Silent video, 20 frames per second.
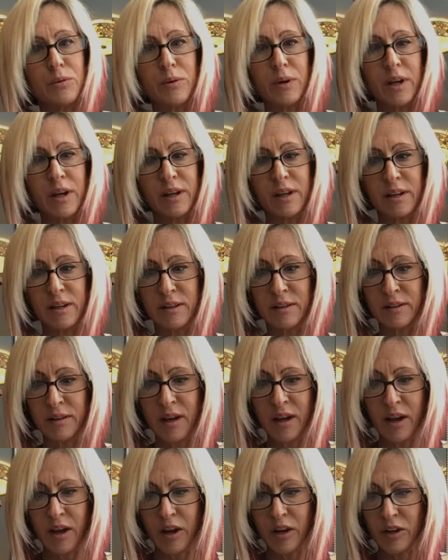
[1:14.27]
And
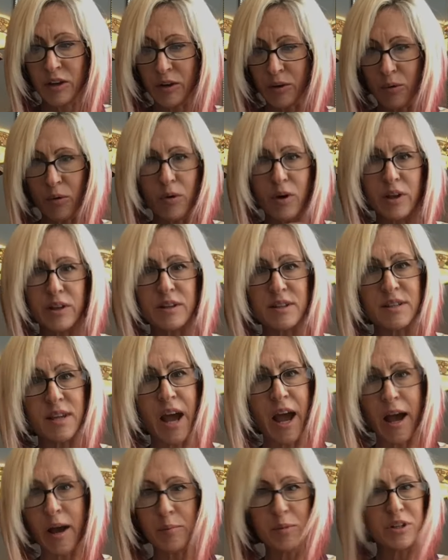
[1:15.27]
you know, all this
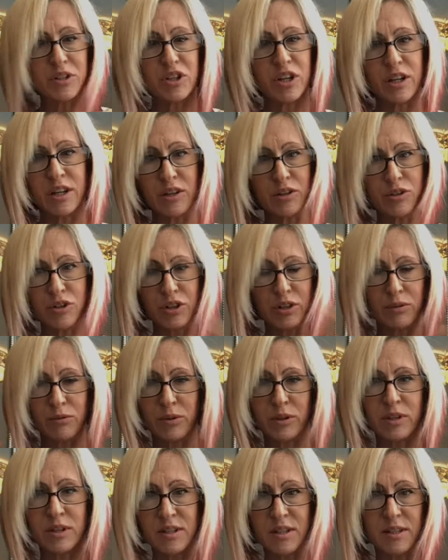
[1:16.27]
habit change and
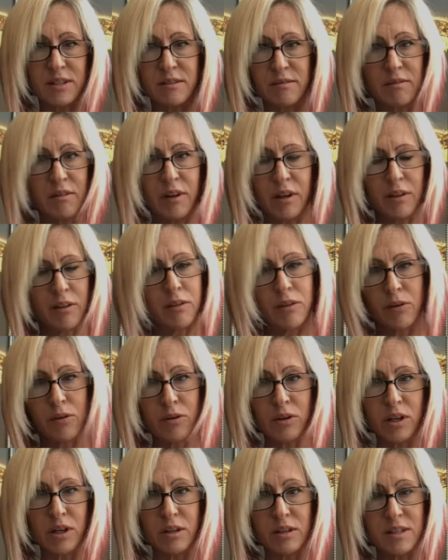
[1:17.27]
all this
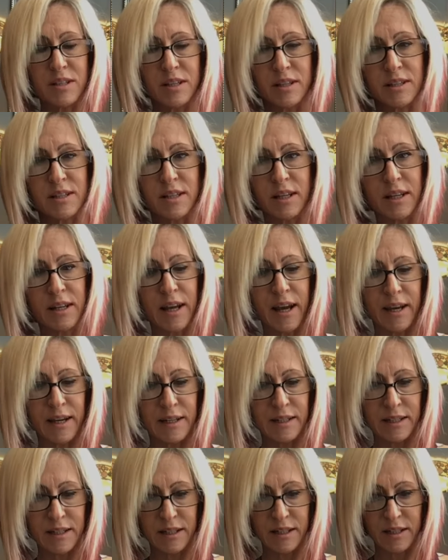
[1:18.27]
30, 60, 90,
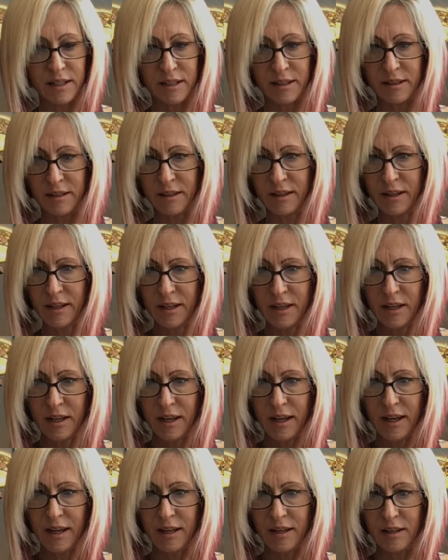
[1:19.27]
and
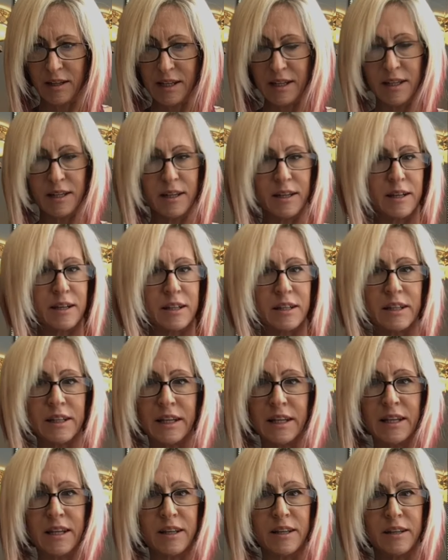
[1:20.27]
and eating
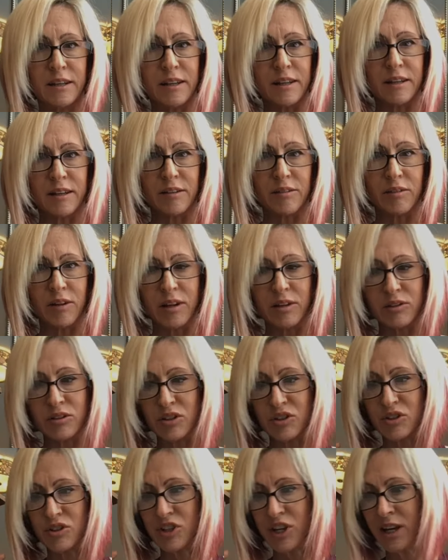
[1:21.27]
clean and, and
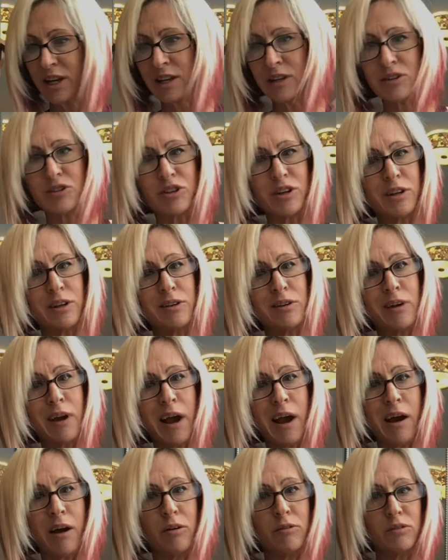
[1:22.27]
just changing your
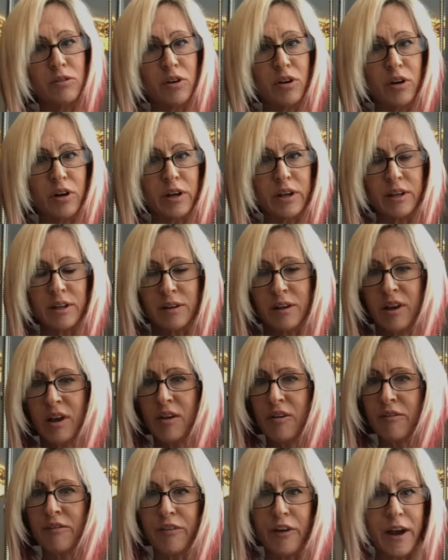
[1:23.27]
outlook and
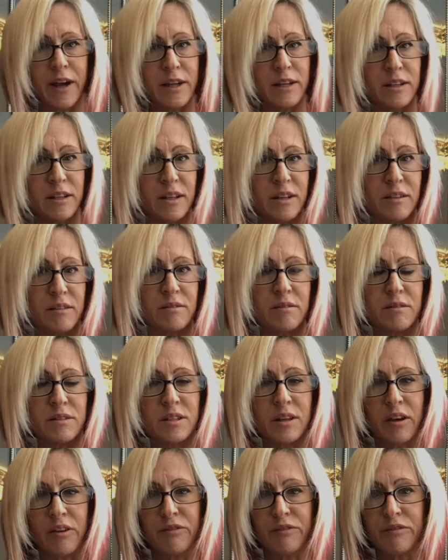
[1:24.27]
finding
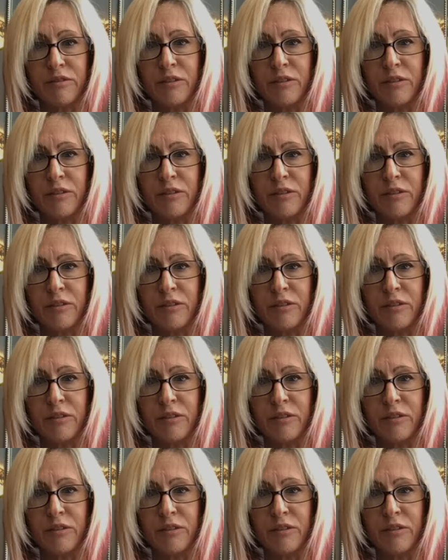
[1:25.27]
self